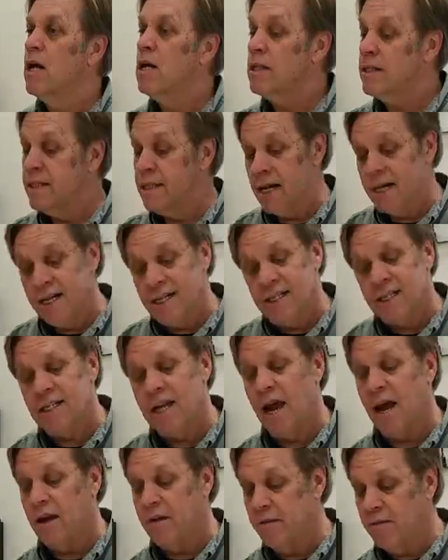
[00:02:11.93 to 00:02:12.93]
Setting
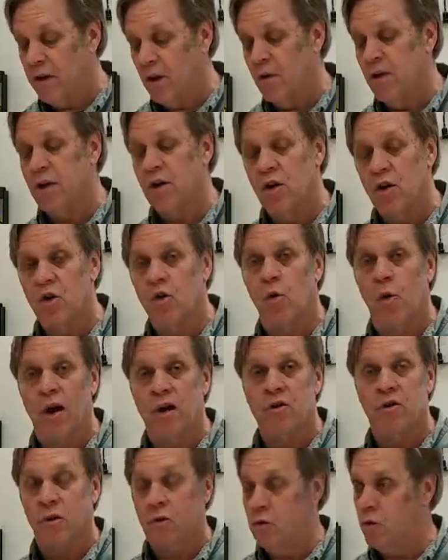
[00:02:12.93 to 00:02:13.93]
sag, very good
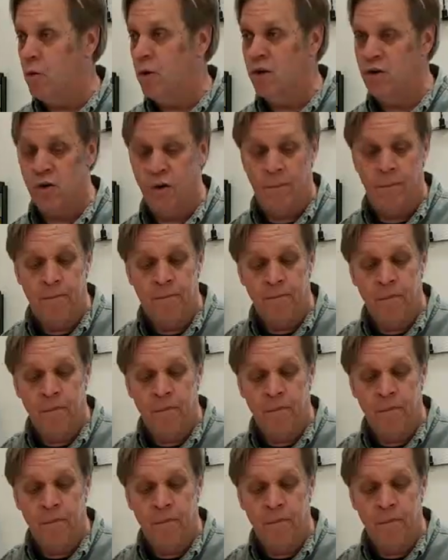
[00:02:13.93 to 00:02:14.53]
question.